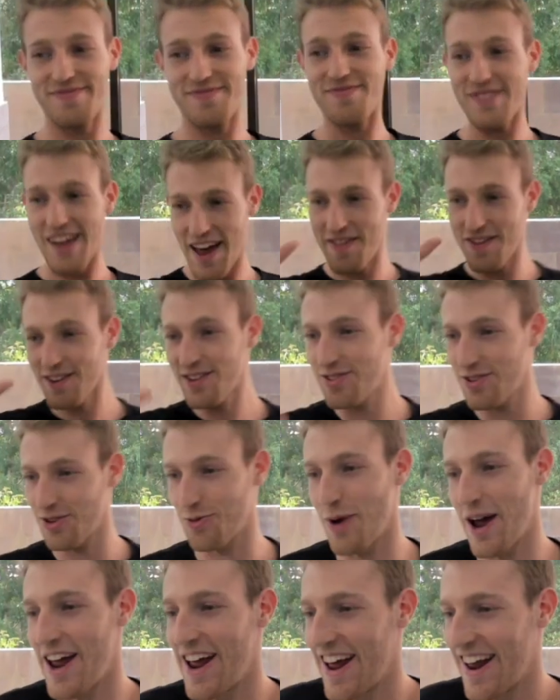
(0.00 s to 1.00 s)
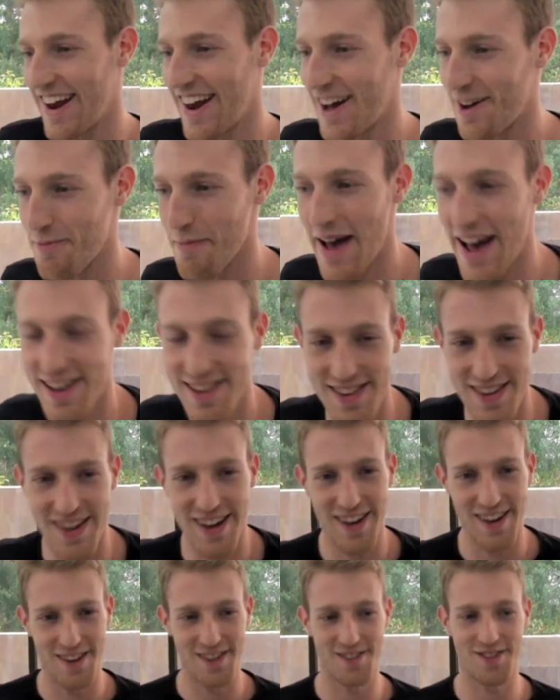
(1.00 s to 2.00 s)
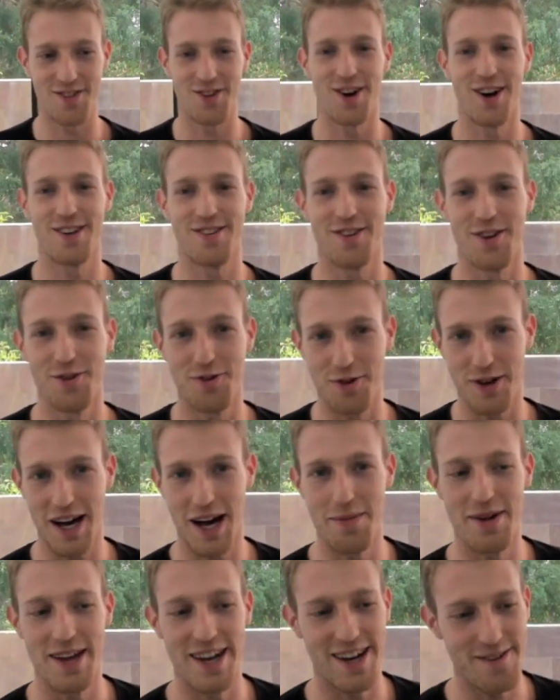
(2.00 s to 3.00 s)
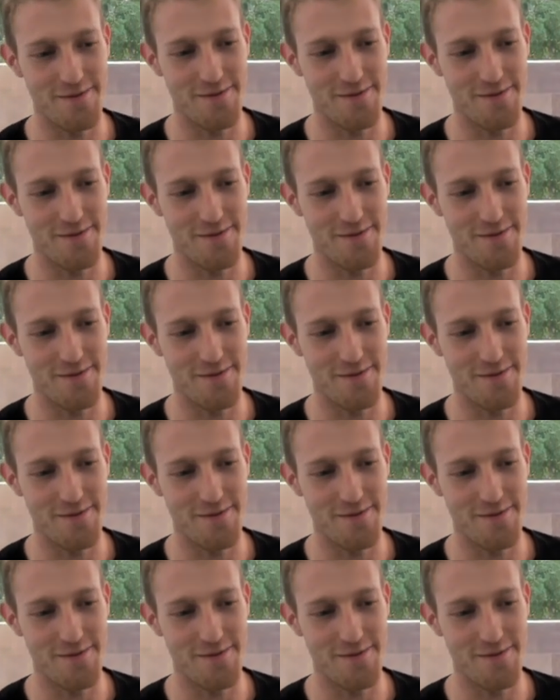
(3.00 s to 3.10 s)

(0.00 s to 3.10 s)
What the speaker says: And this is where now math starts to come in.